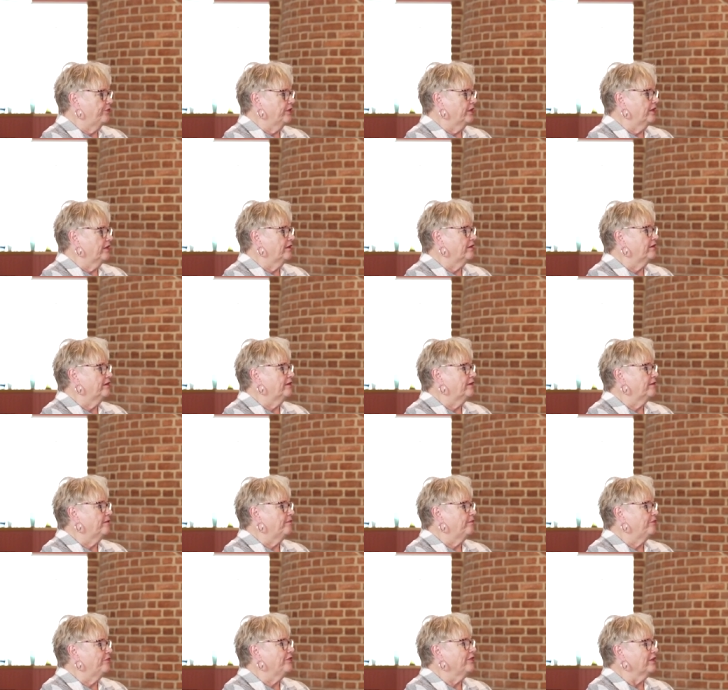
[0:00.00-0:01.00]
built
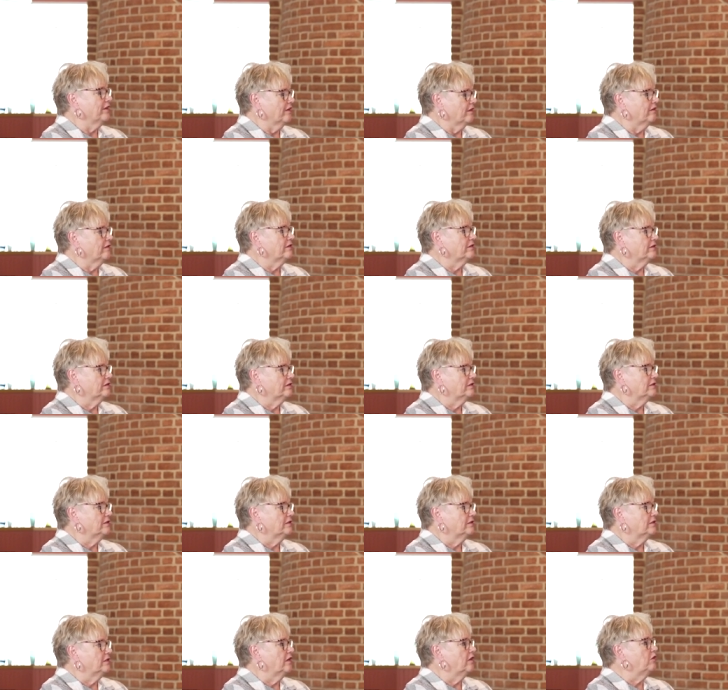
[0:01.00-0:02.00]
housing for their
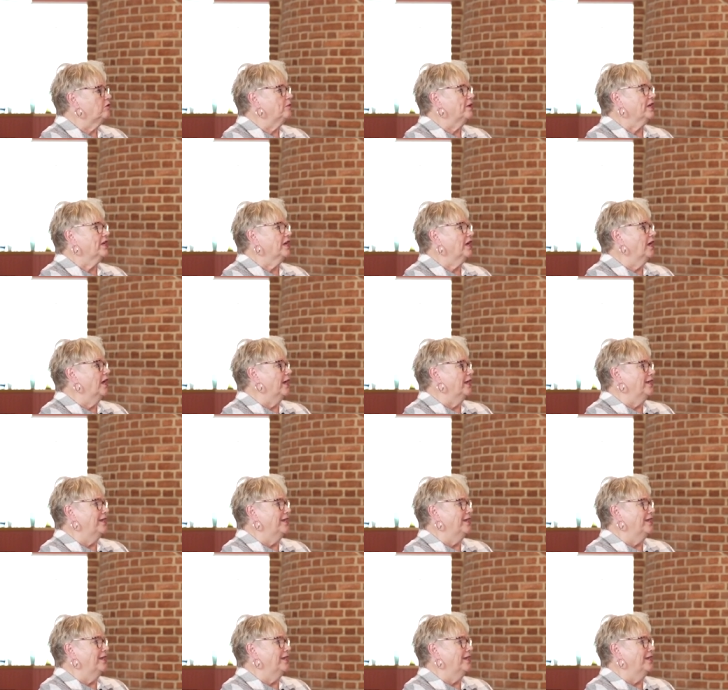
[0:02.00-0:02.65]
workers. Oh my God!